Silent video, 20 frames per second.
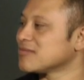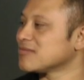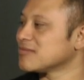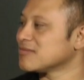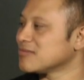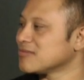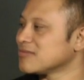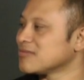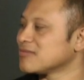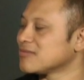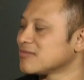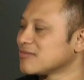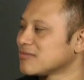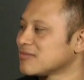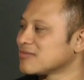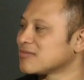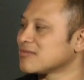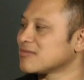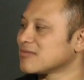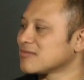
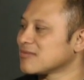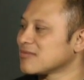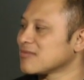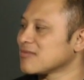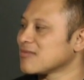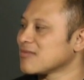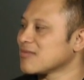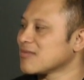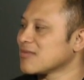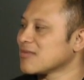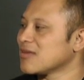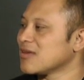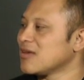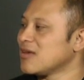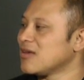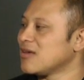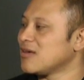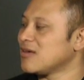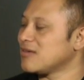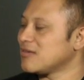
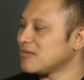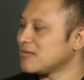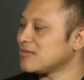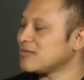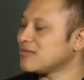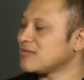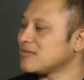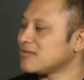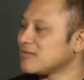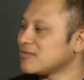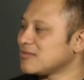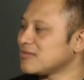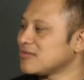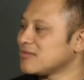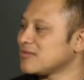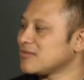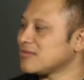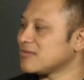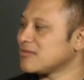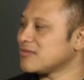
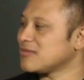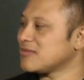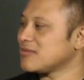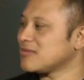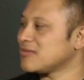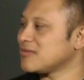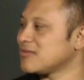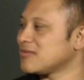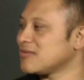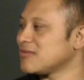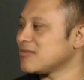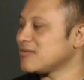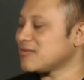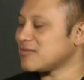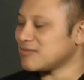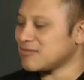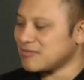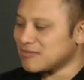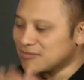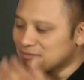
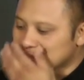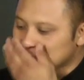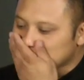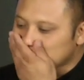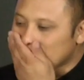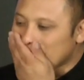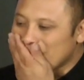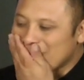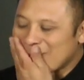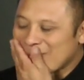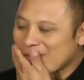(silent)